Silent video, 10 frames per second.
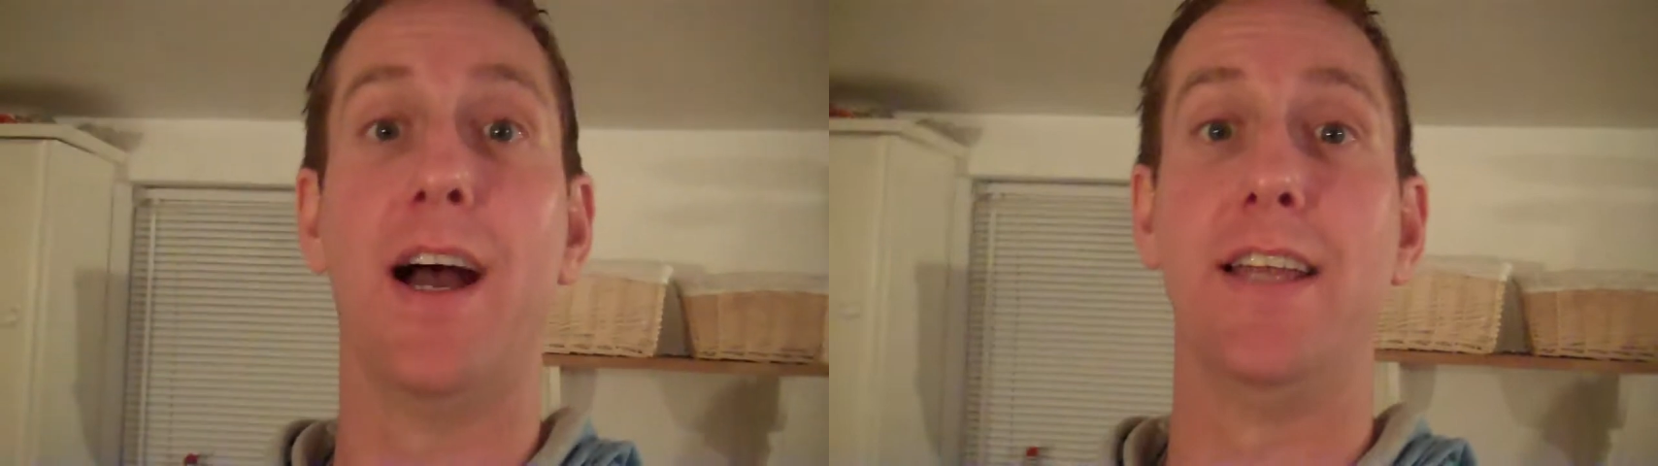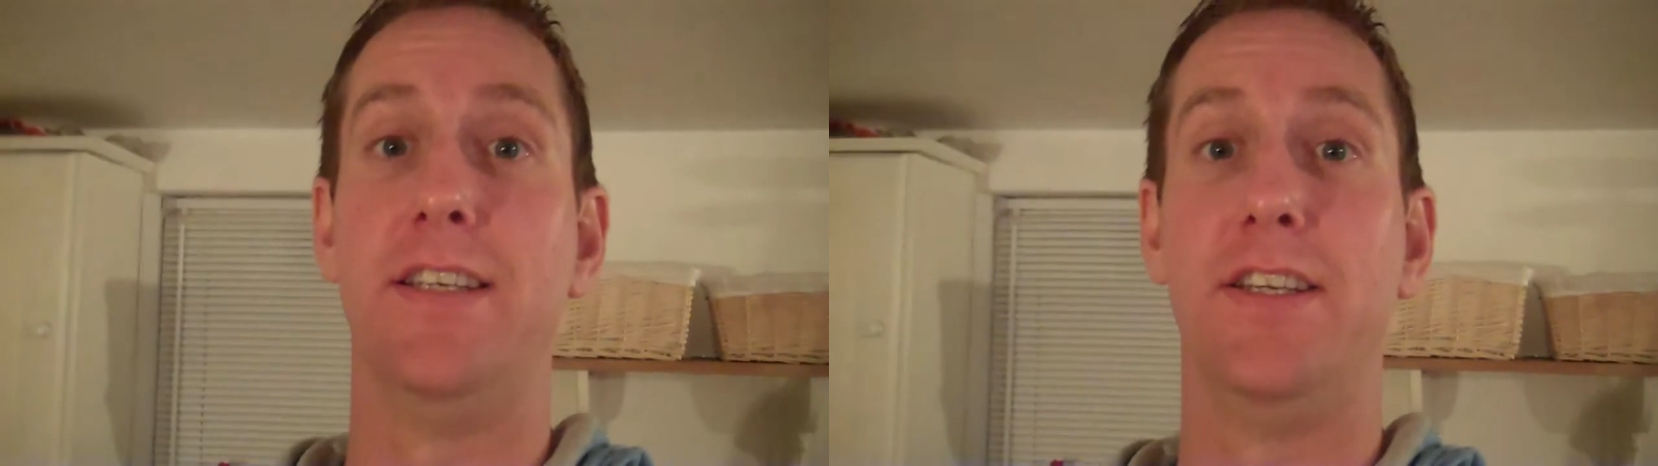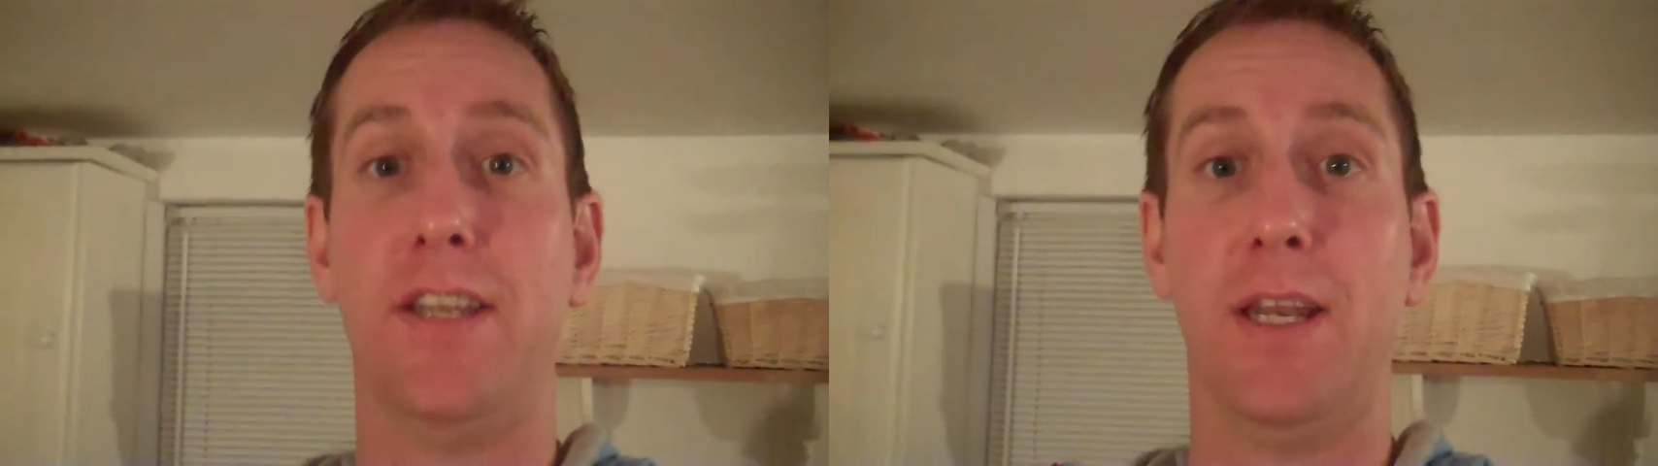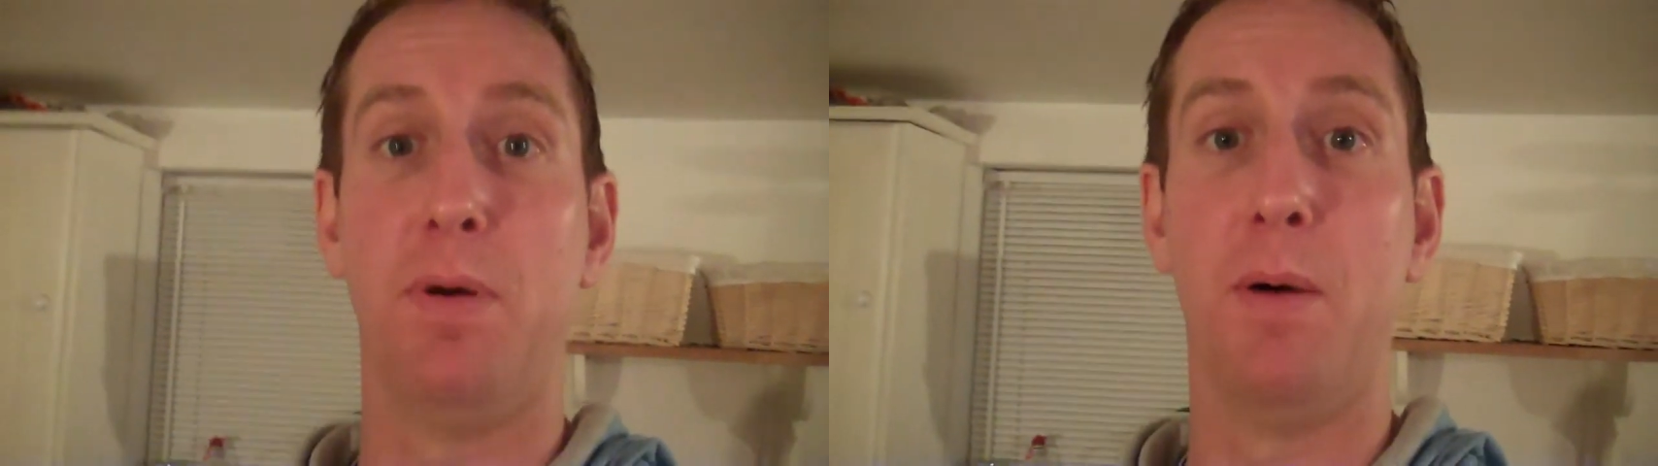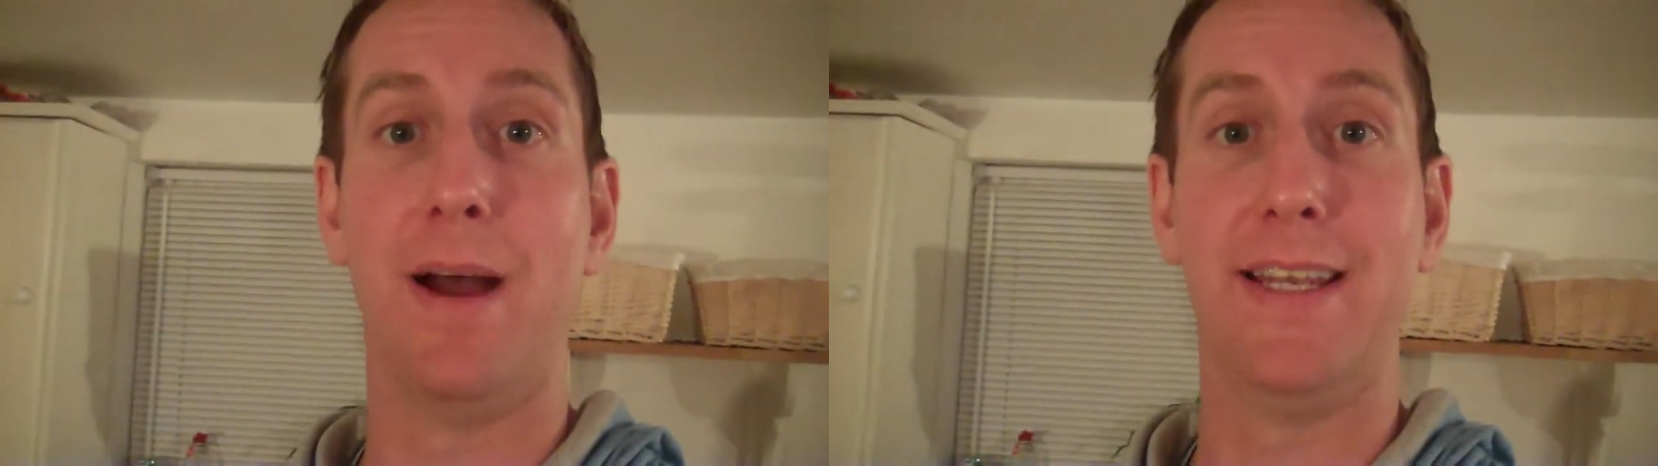eyes and she's going
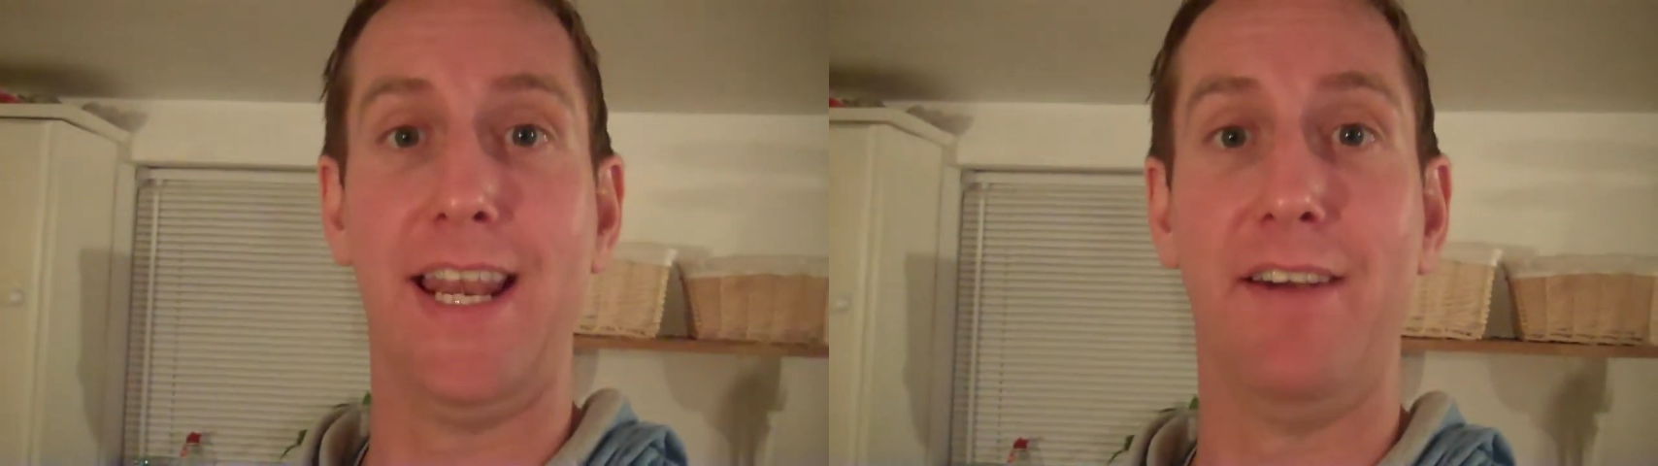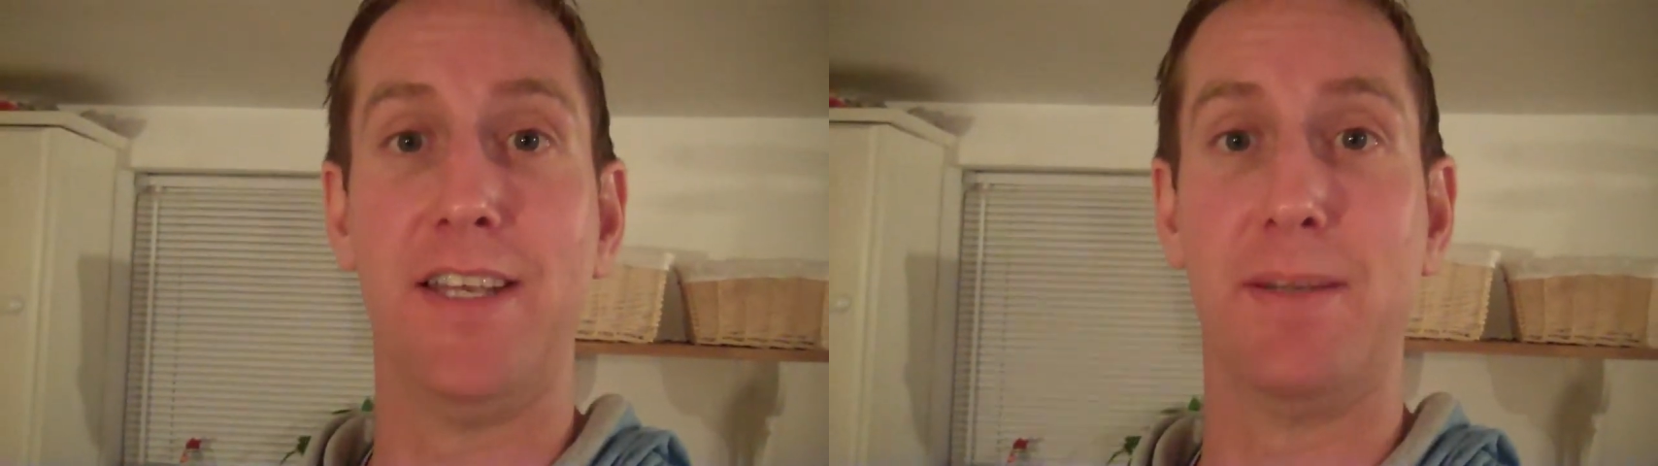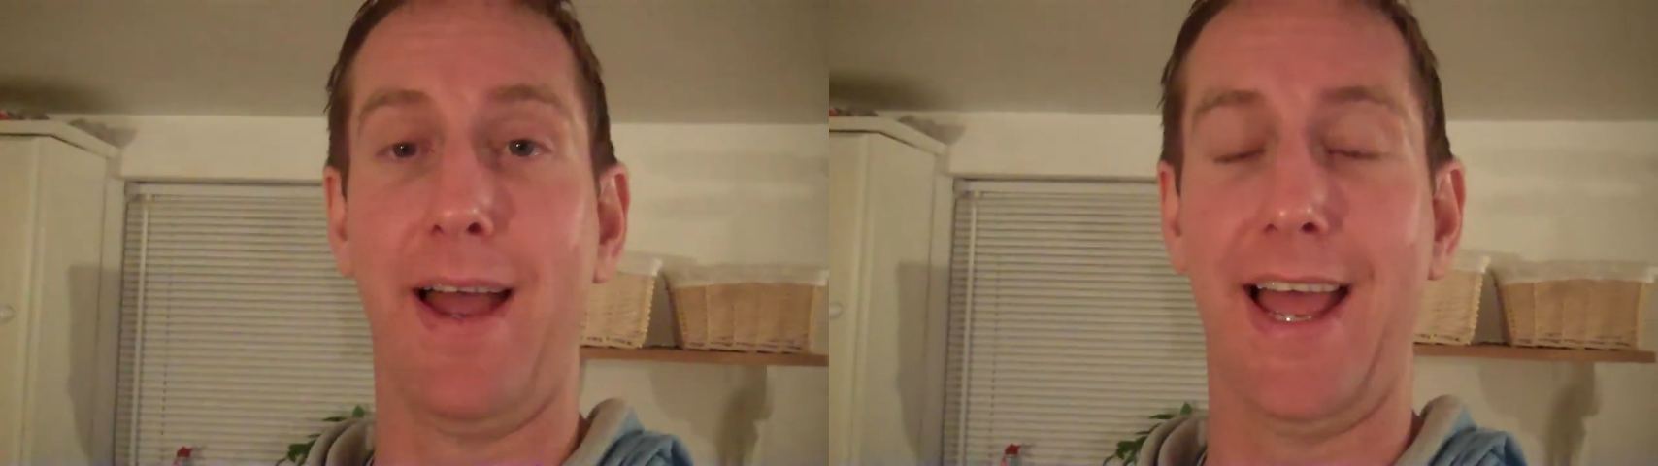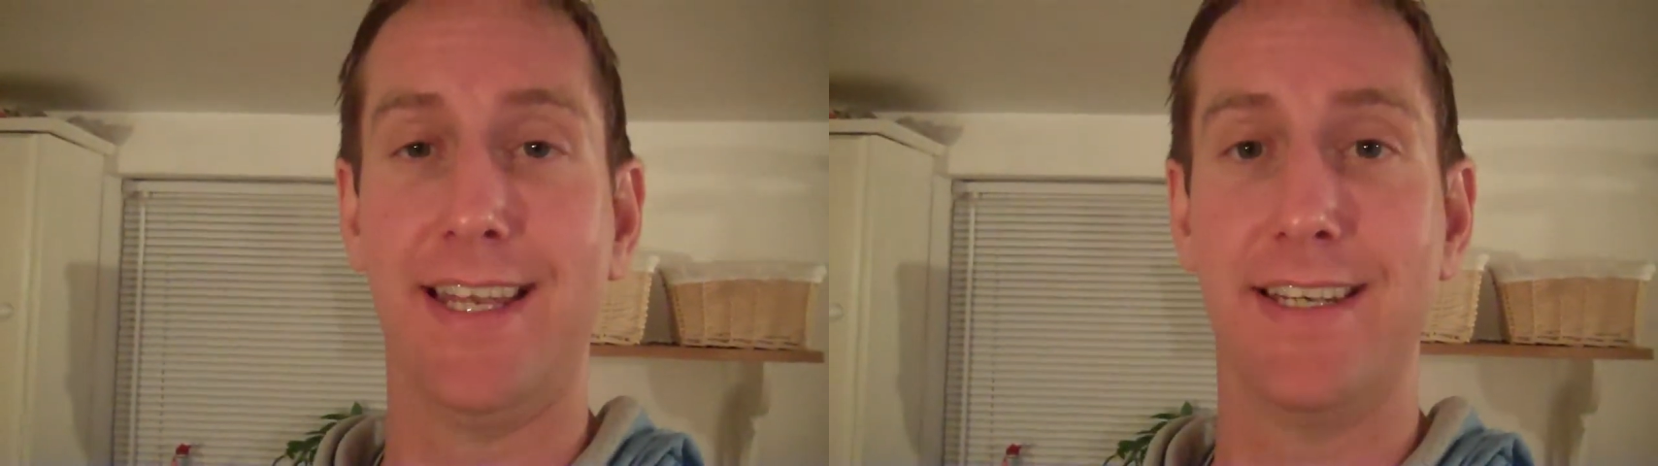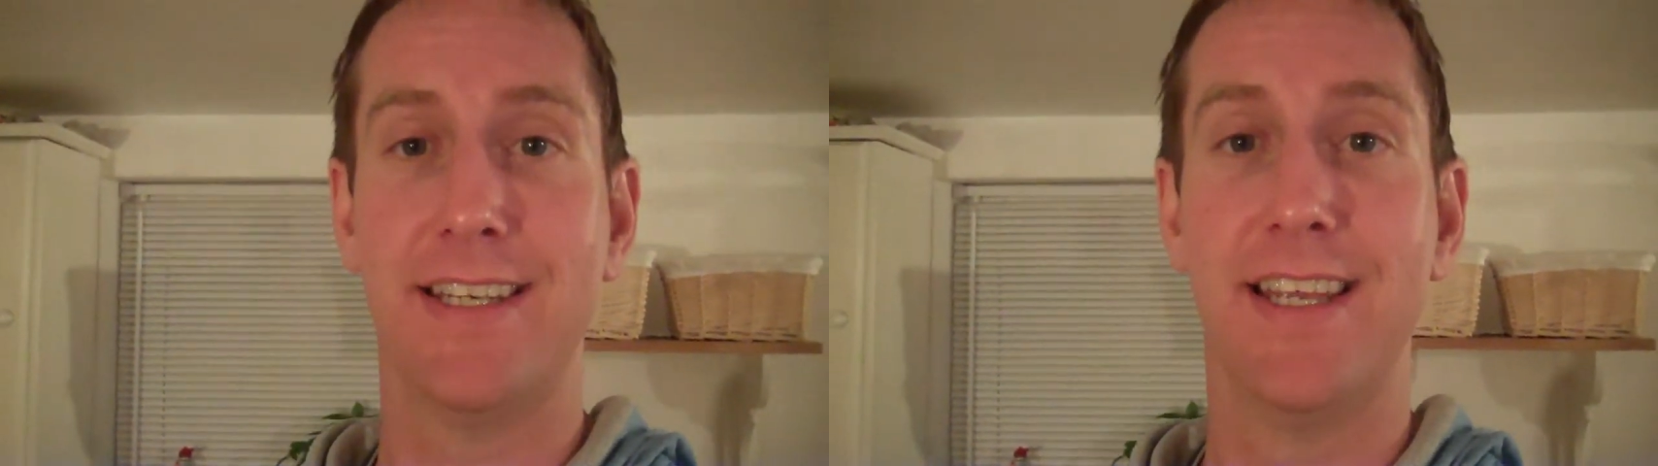to put my dinner into my hands,